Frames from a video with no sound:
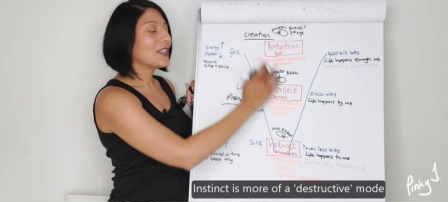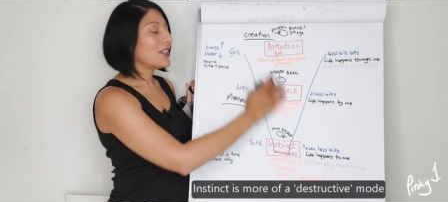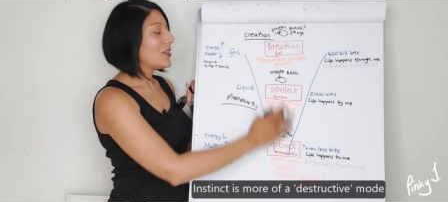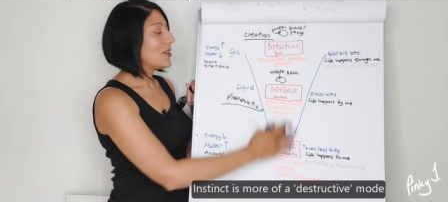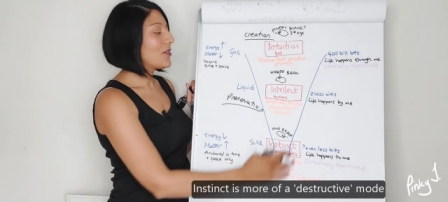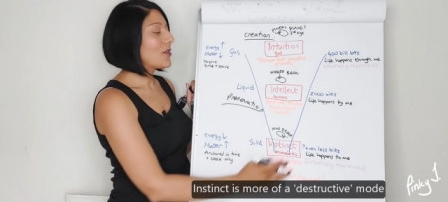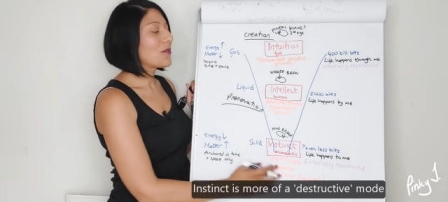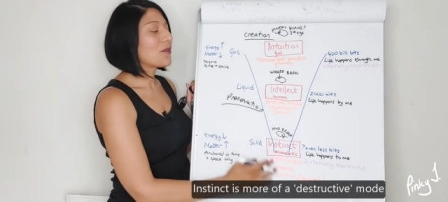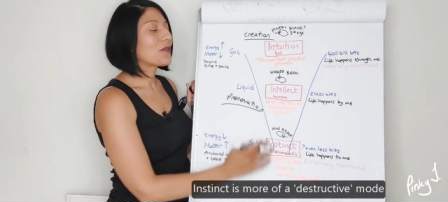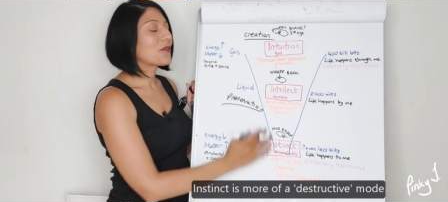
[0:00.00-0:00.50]

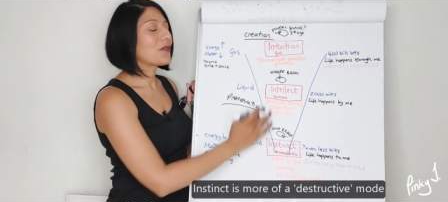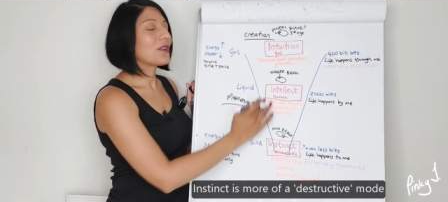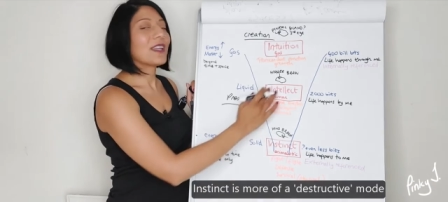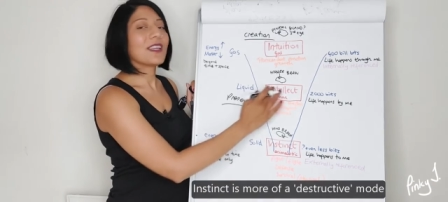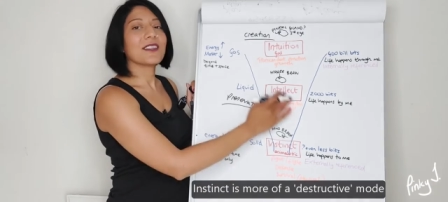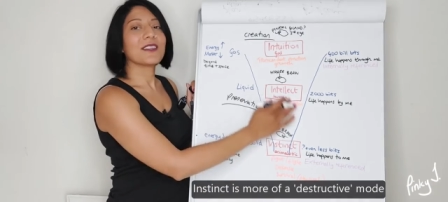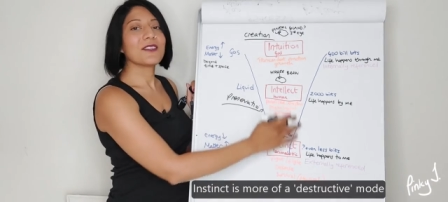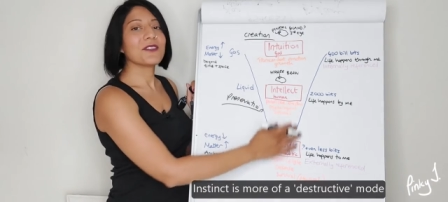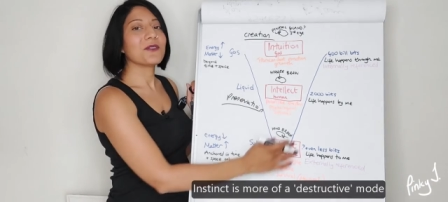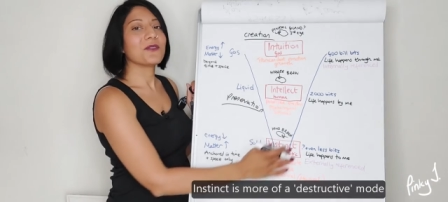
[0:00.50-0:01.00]
You don't
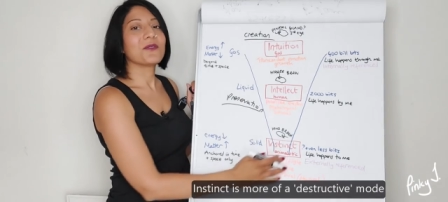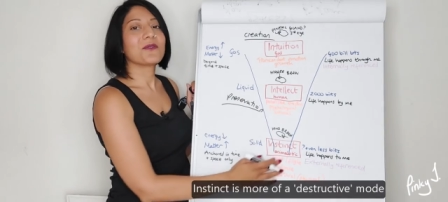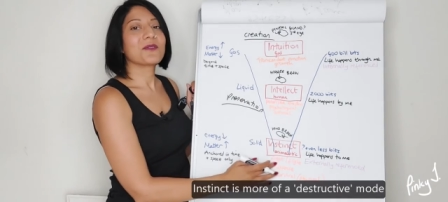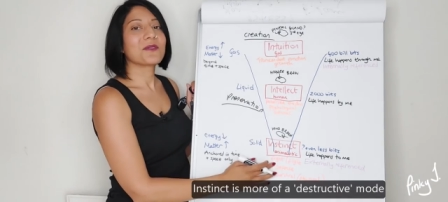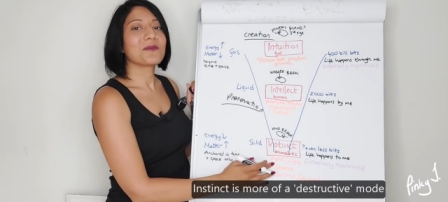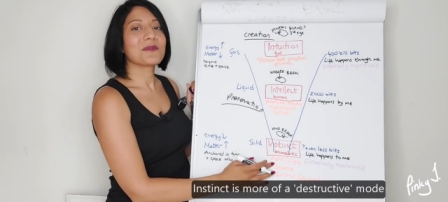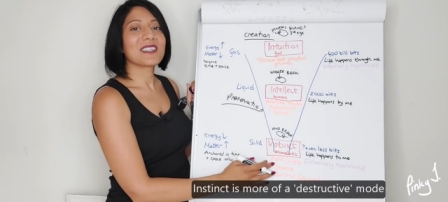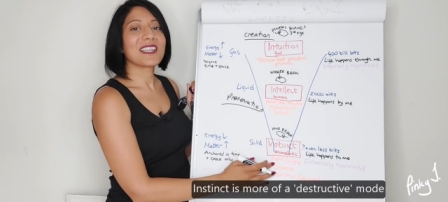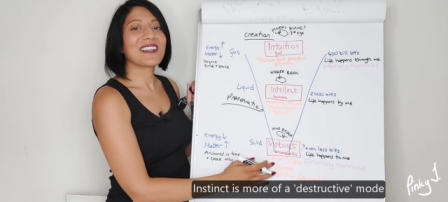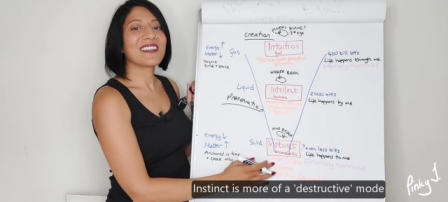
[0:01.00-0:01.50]
create the new
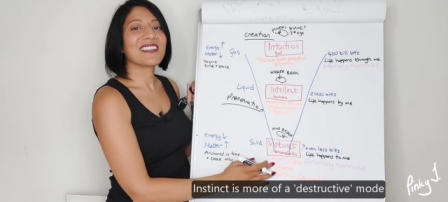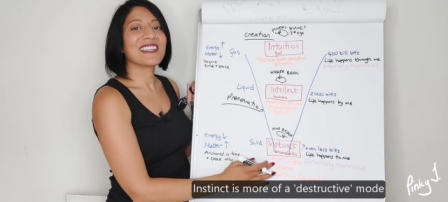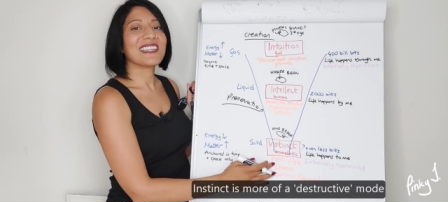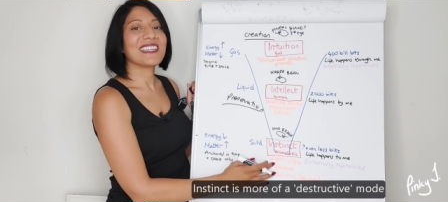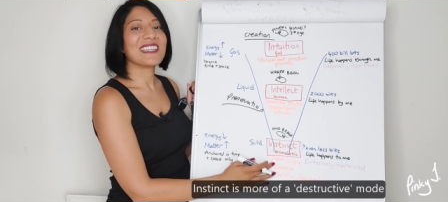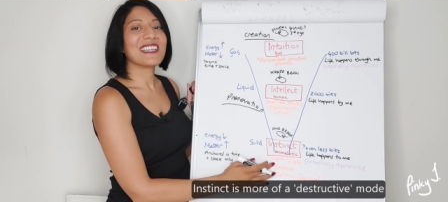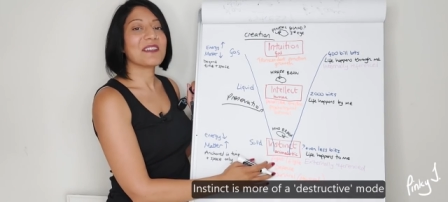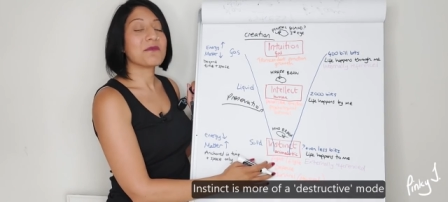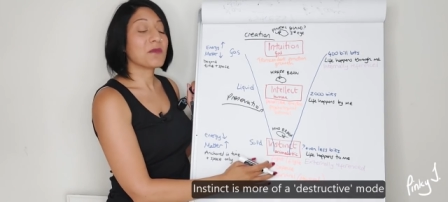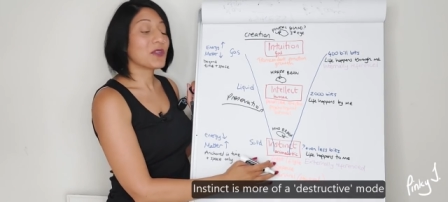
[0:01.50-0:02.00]
from down
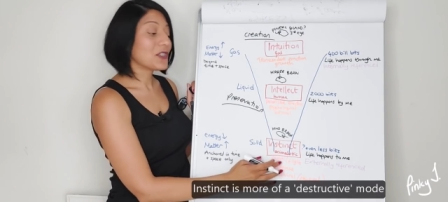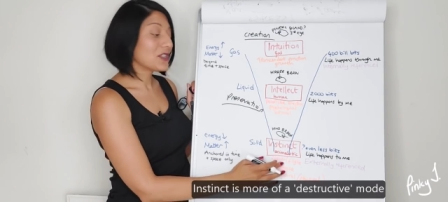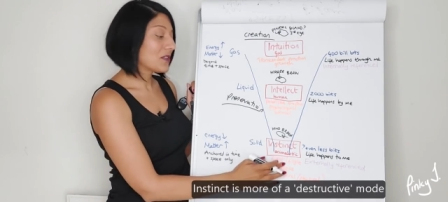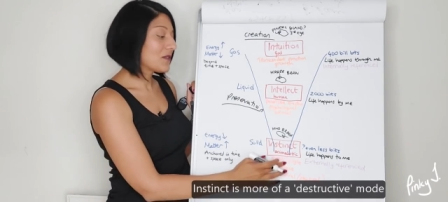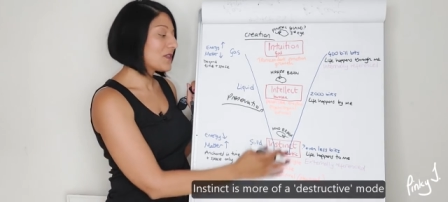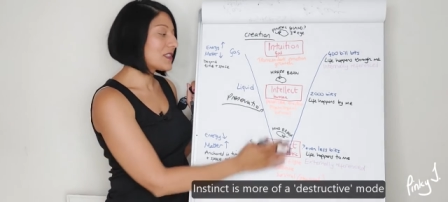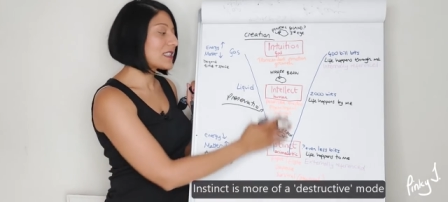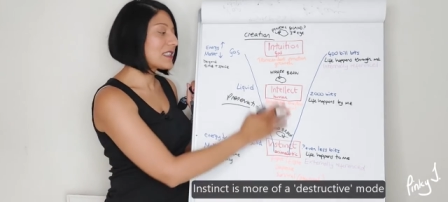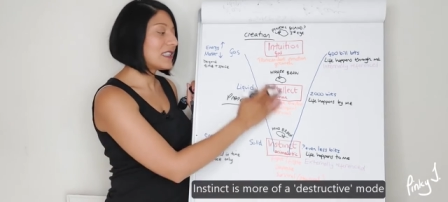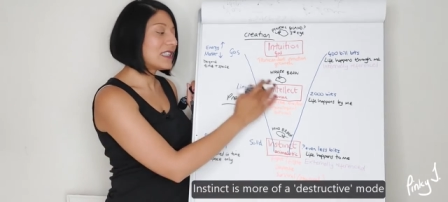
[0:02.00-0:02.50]
here. Most
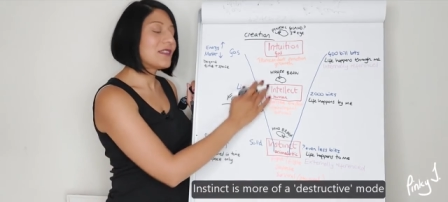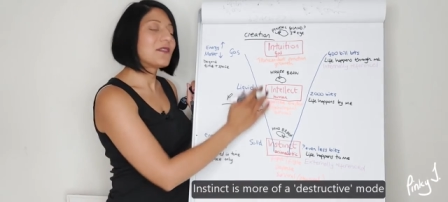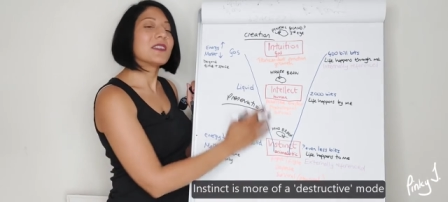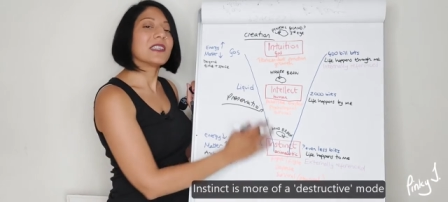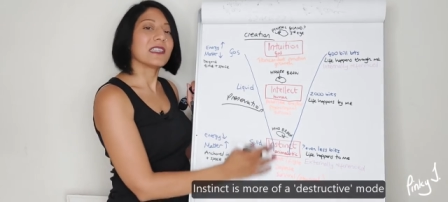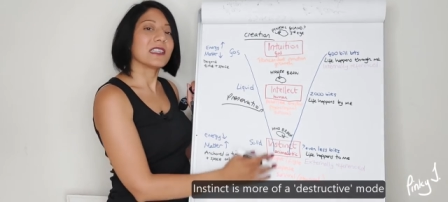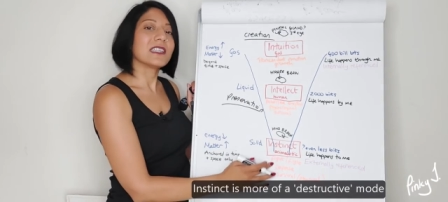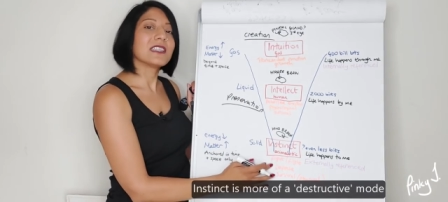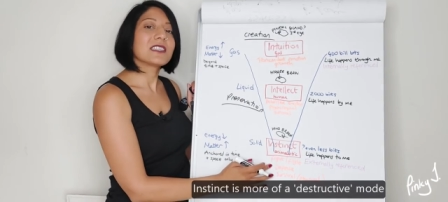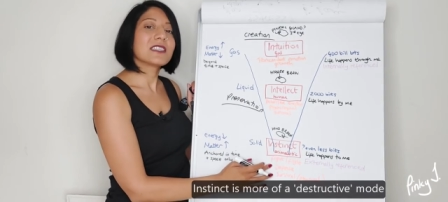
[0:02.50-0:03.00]
of us live
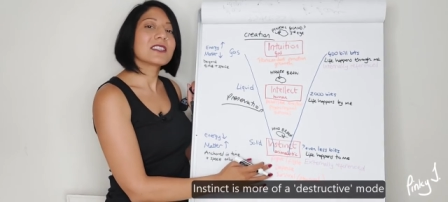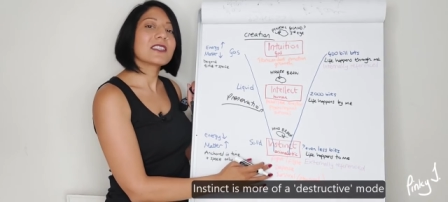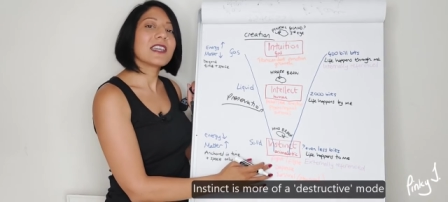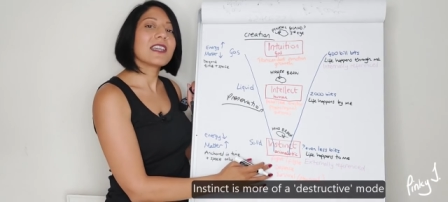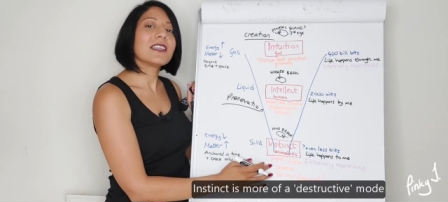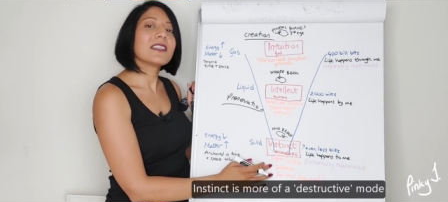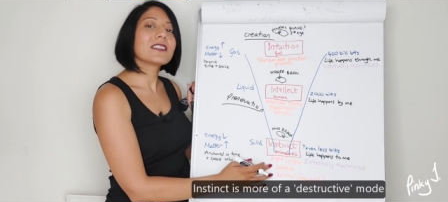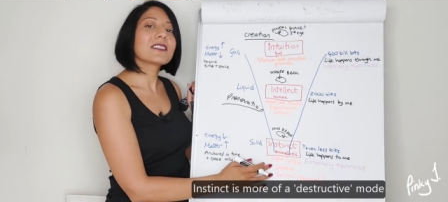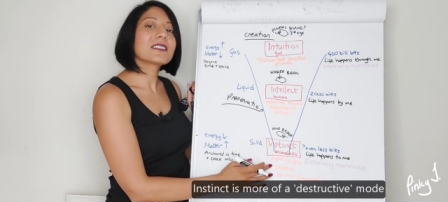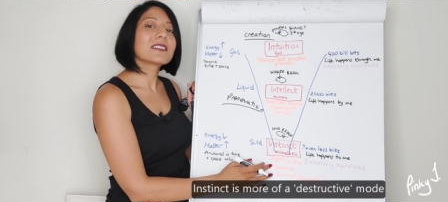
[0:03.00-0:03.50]
in these
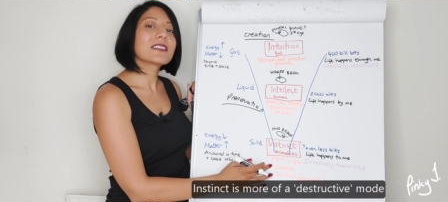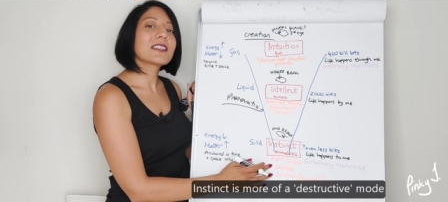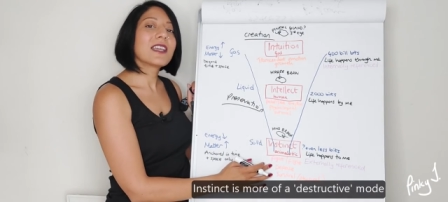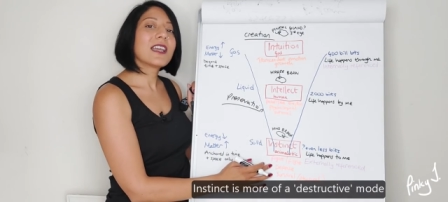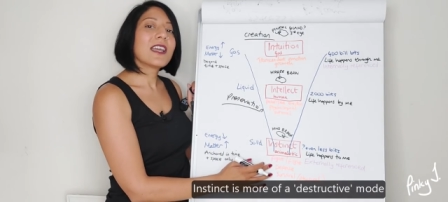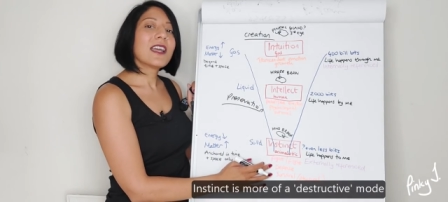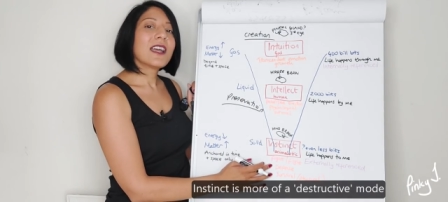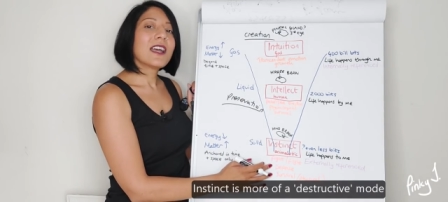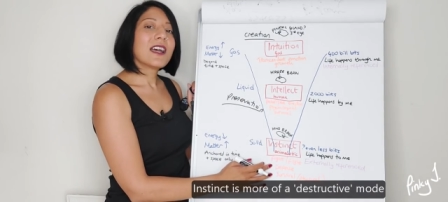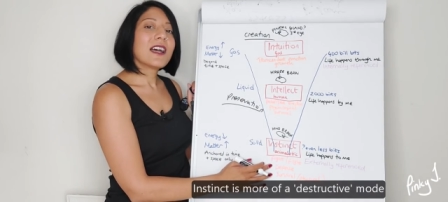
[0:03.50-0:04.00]
states.
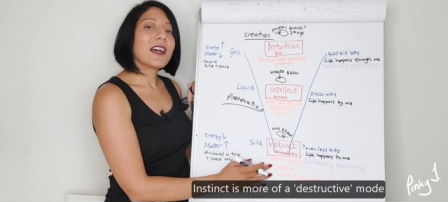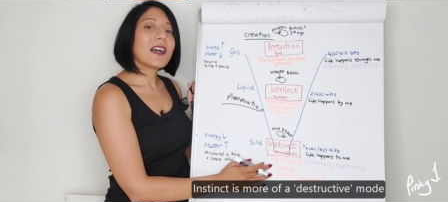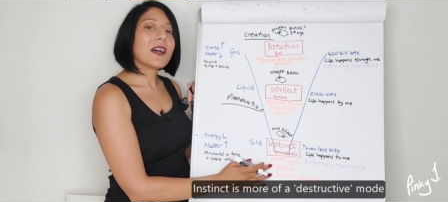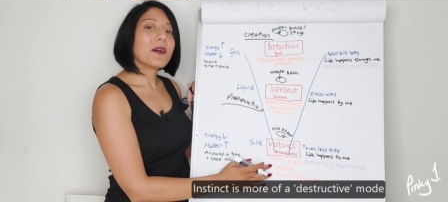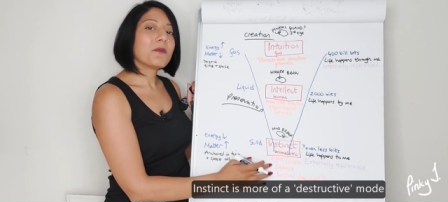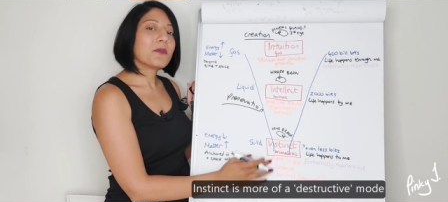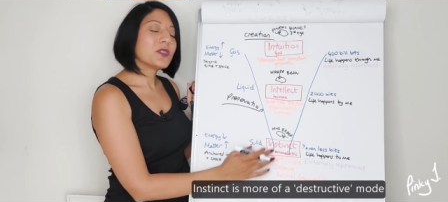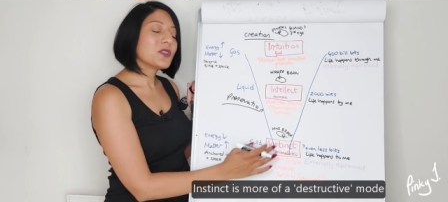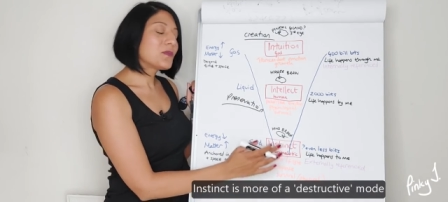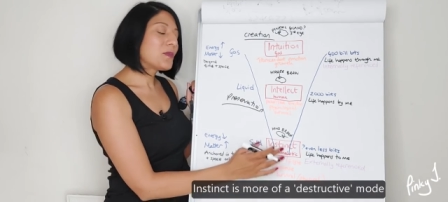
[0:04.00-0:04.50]
Uh,
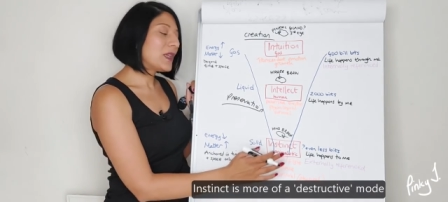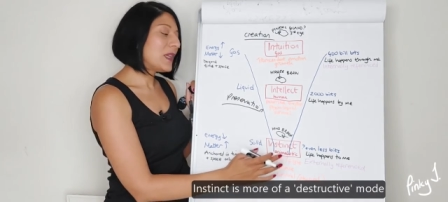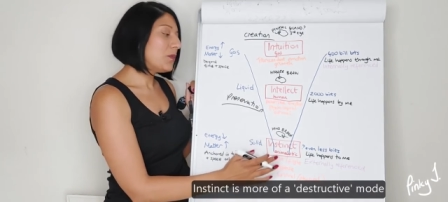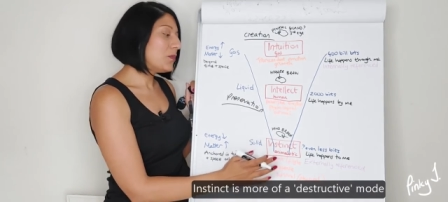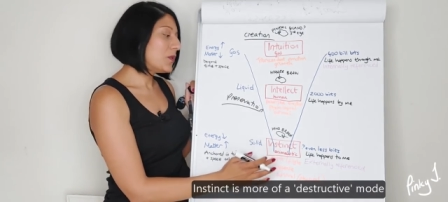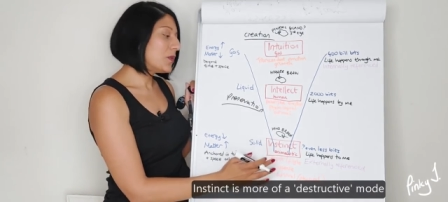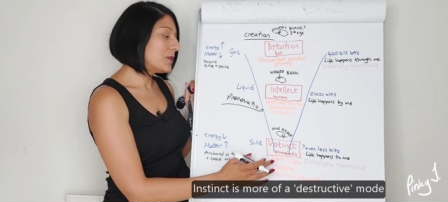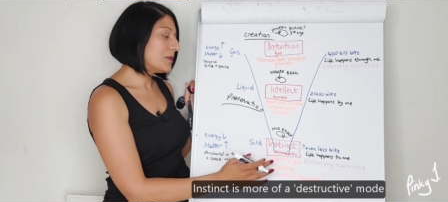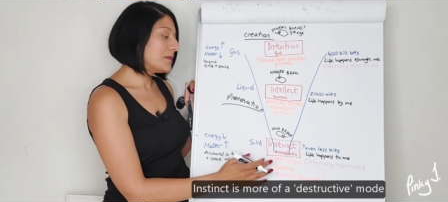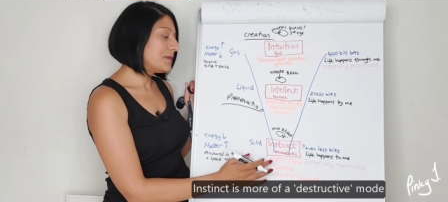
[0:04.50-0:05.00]
most
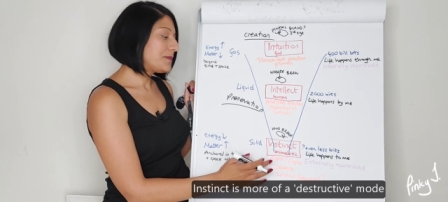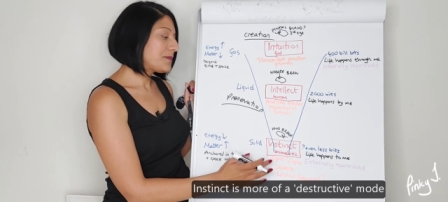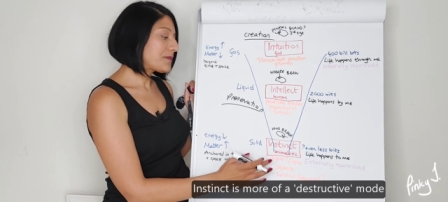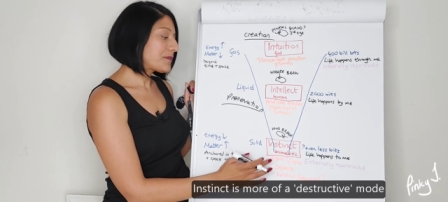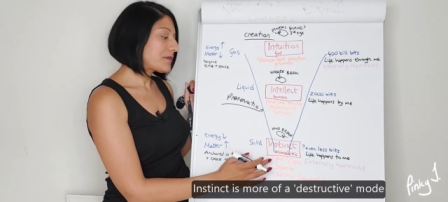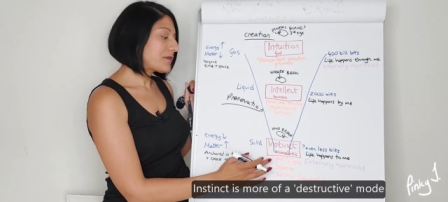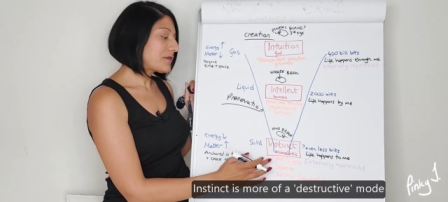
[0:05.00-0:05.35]
people,